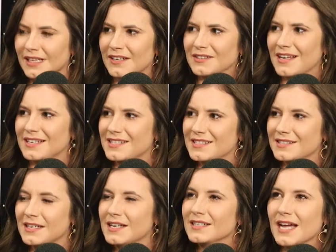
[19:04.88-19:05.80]
I
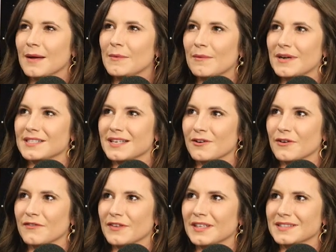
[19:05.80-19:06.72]
just timeline-wise, I don't
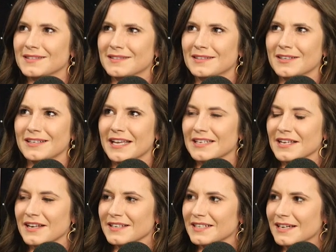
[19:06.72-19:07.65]
know if it could get
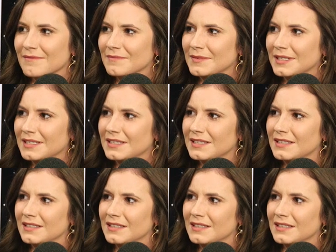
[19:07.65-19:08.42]
done in time. We'll see. I